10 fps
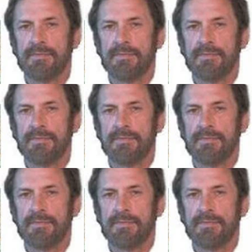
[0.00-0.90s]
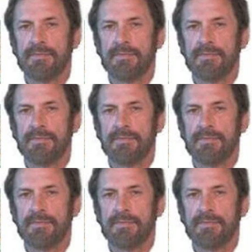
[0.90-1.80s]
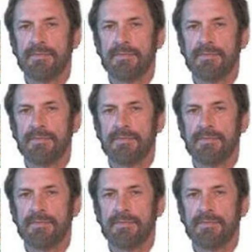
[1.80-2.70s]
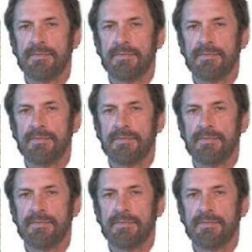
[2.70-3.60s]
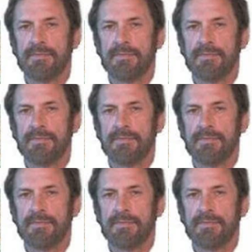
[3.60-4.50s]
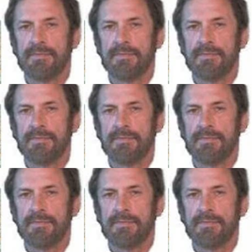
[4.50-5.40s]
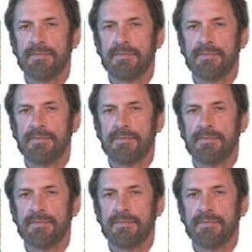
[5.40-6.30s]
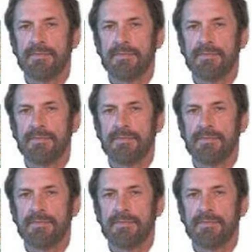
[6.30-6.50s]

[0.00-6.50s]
The face doesn't move, so there is nothing to read.